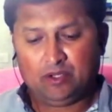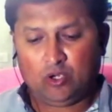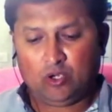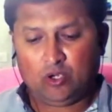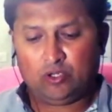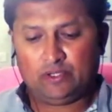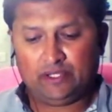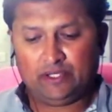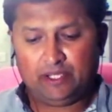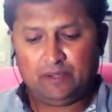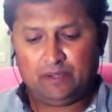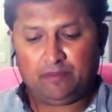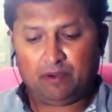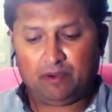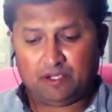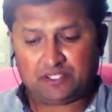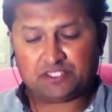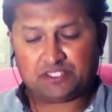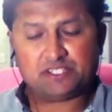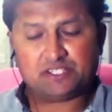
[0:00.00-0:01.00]
on the
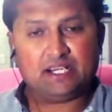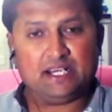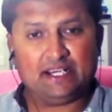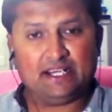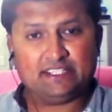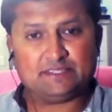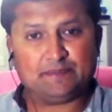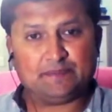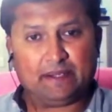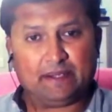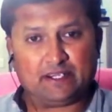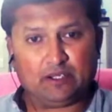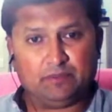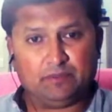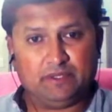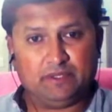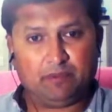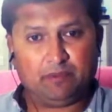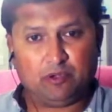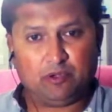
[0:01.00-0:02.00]
functional aspect
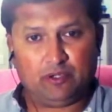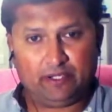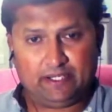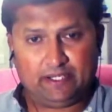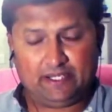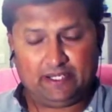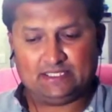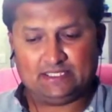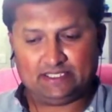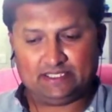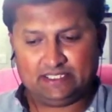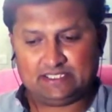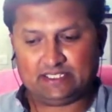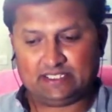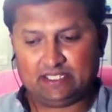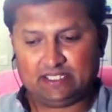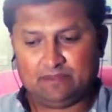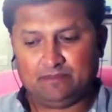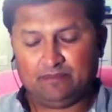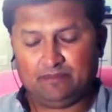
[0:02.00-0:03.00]
of the political
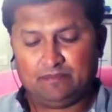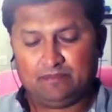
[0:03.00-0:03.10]
system.